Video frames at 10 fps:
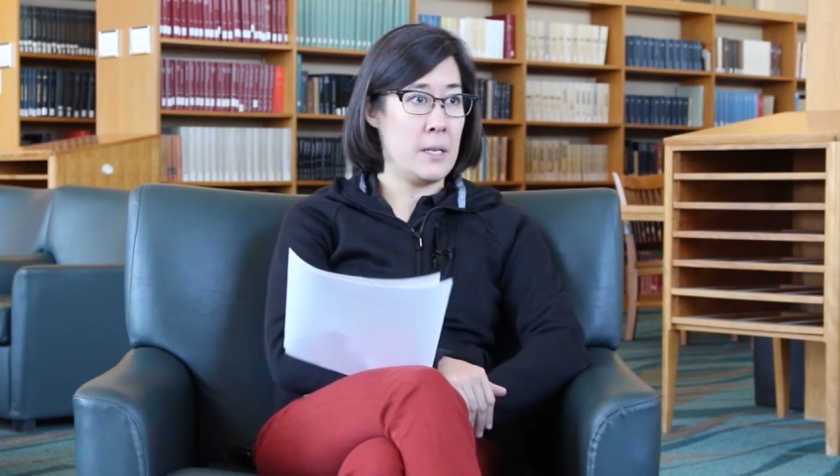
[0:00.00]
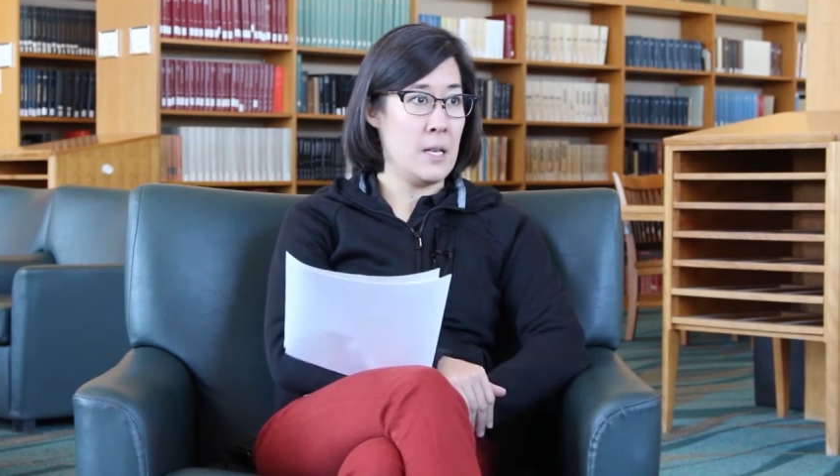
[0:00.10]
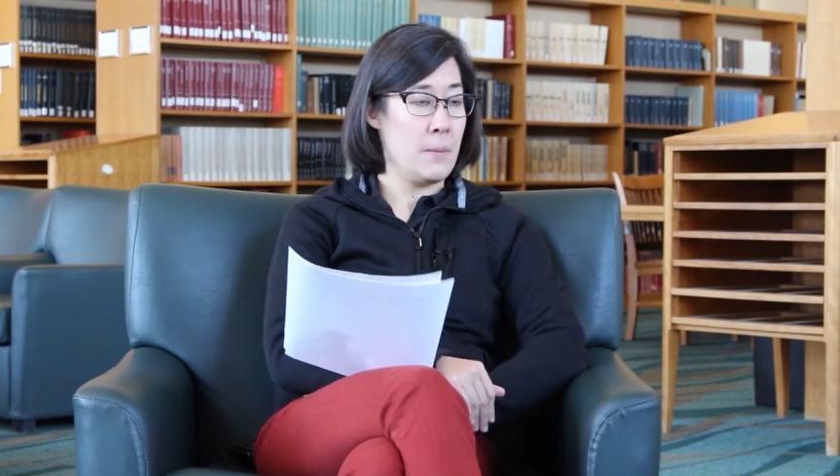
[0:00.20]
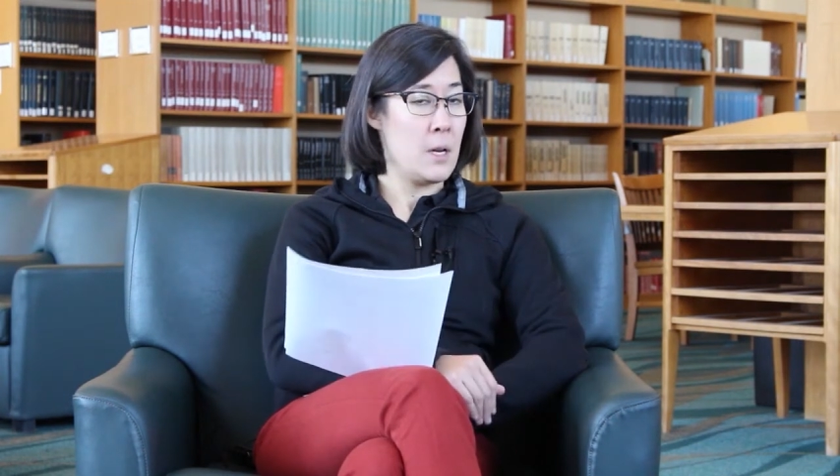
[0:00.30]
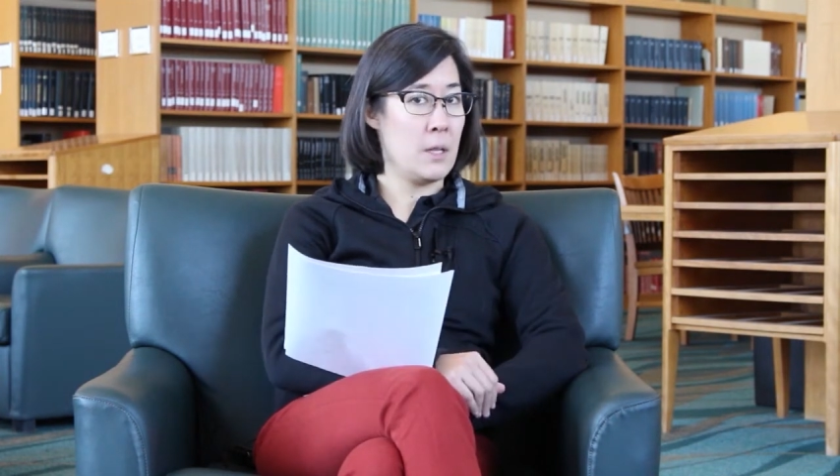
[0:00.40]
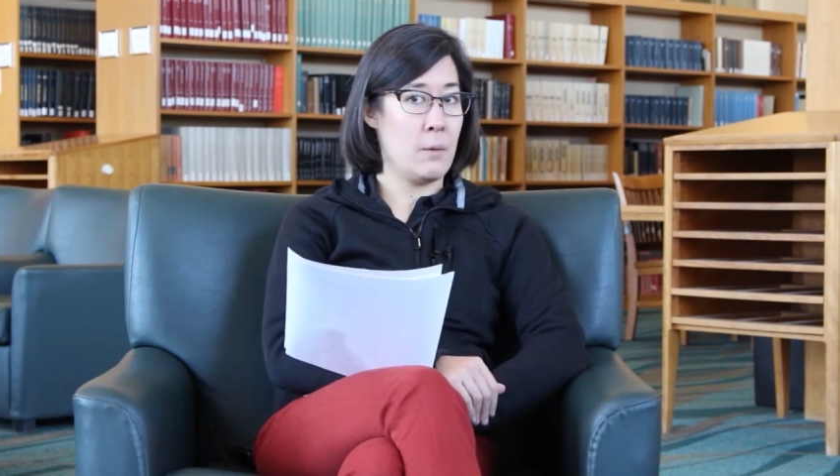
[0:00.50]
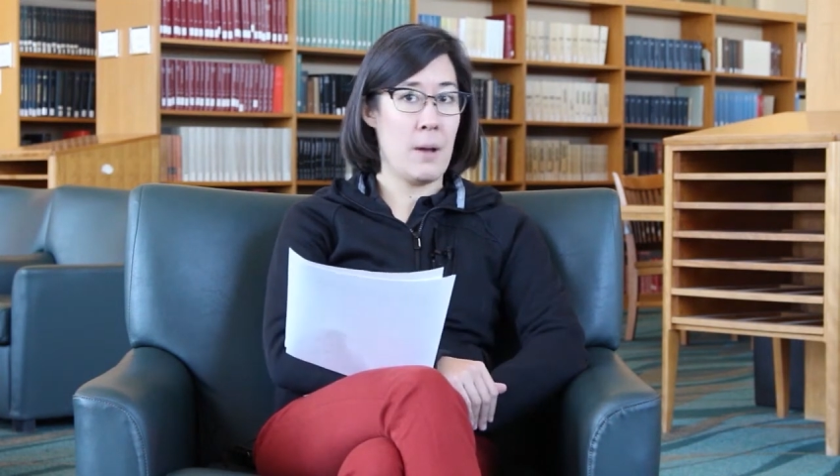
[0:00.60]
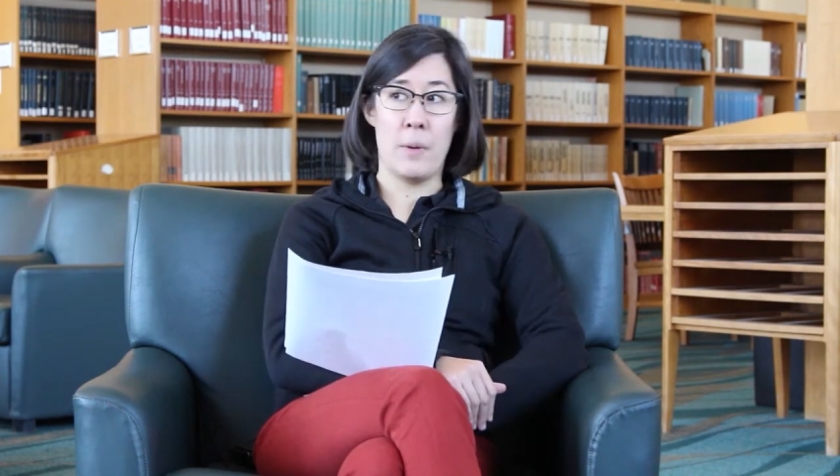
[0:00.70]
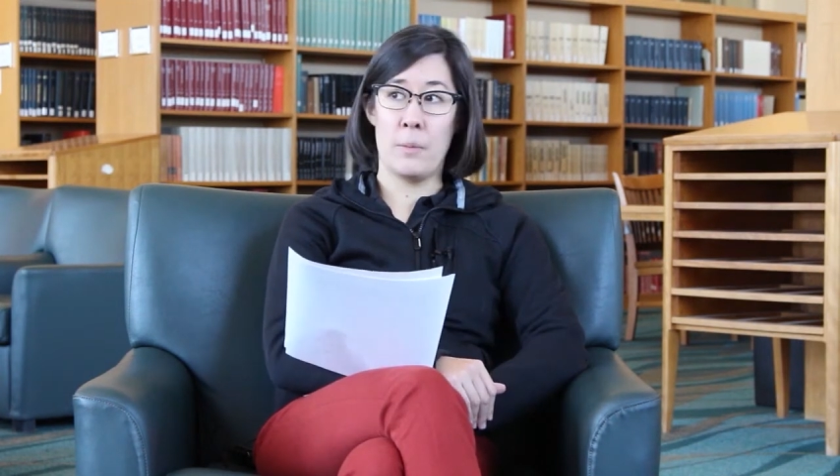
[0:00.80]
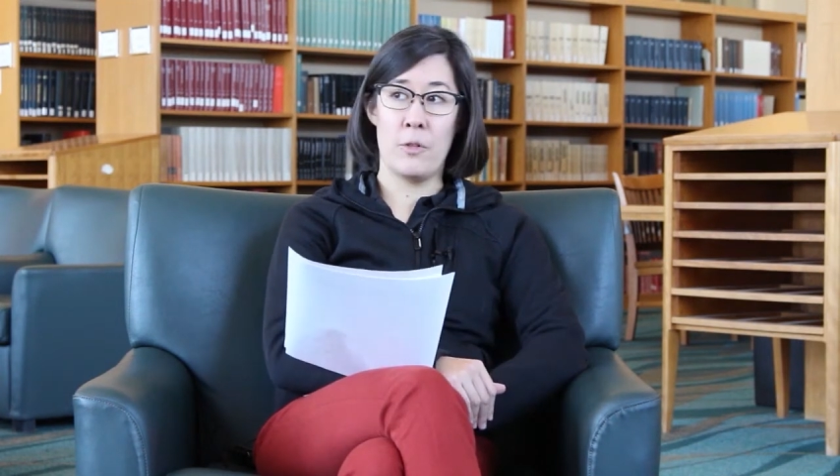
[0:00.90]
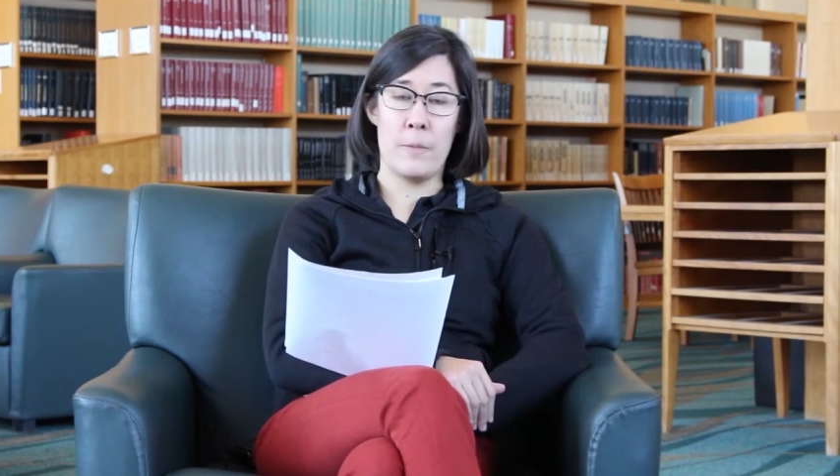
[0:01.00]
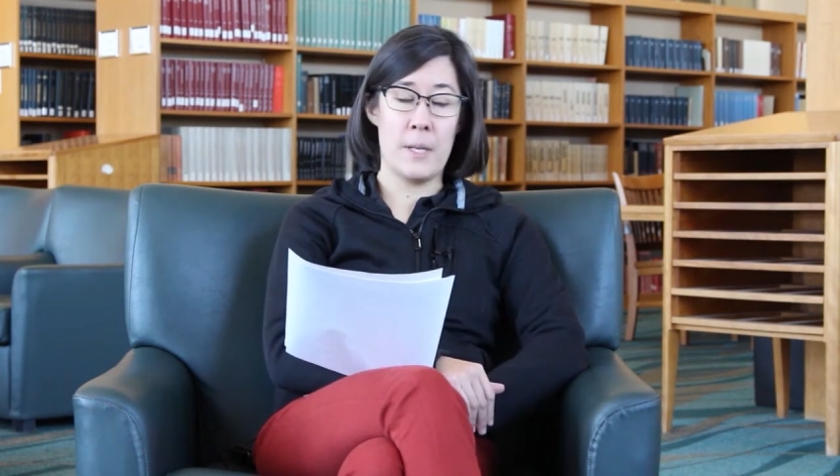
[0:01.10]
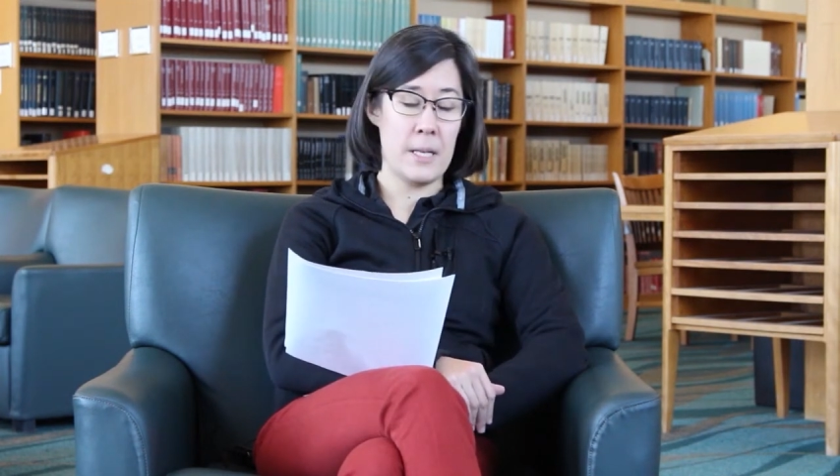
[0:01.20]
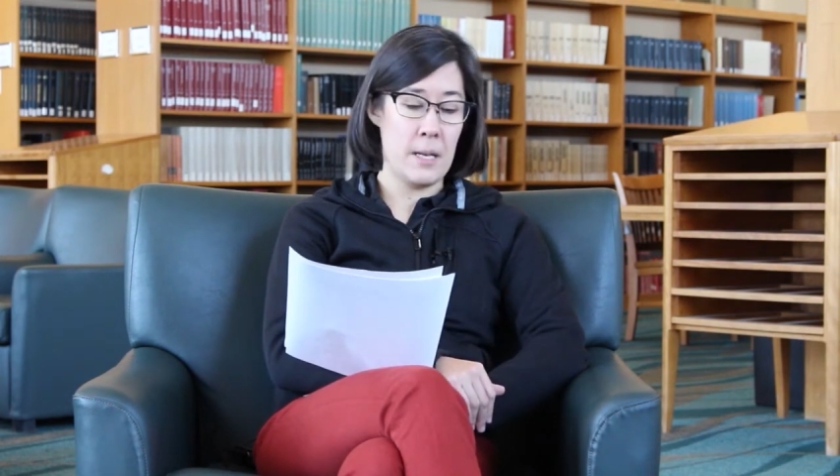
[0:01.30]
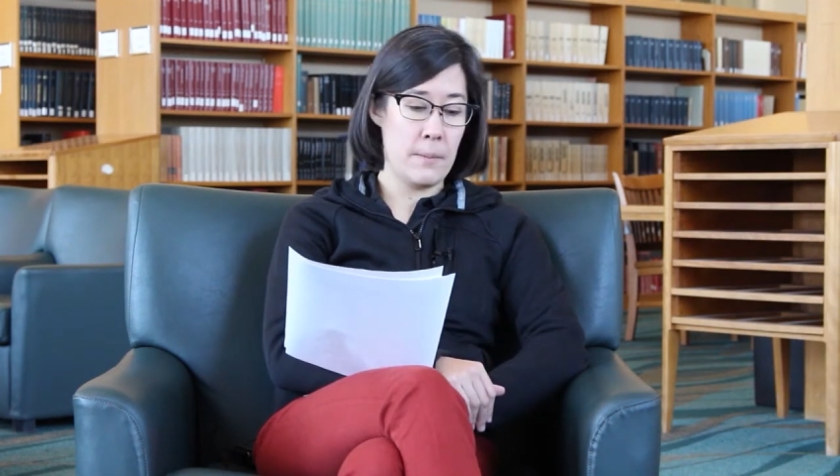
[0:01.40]
team called the Web
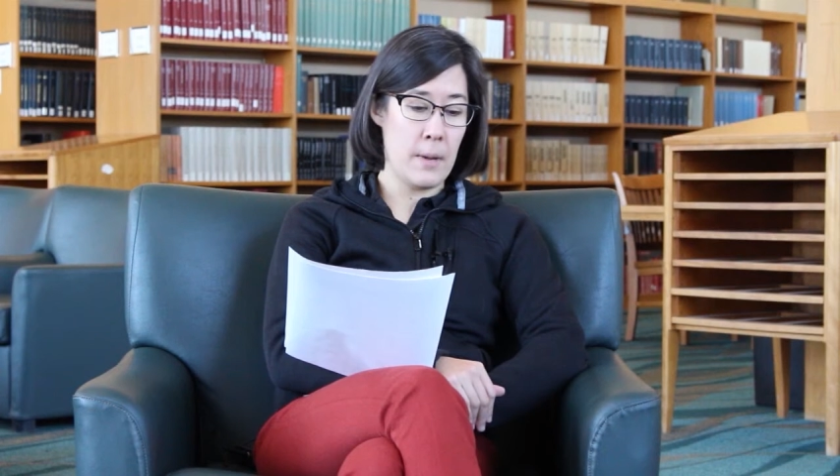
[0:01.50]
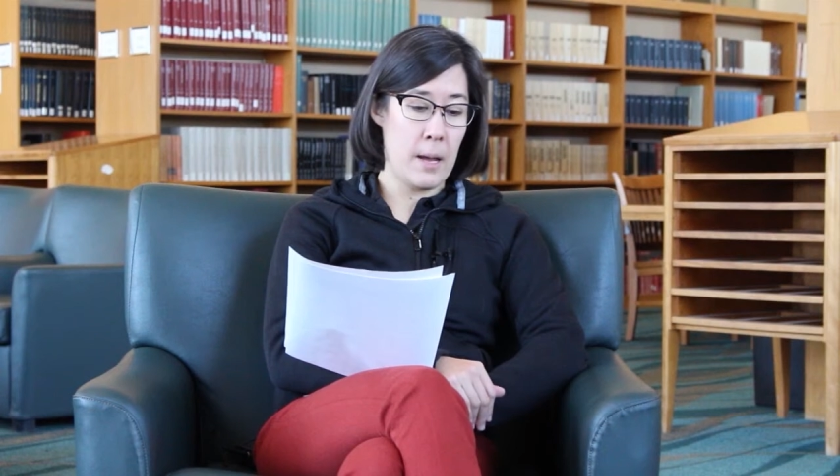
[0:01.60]
Improvement Team,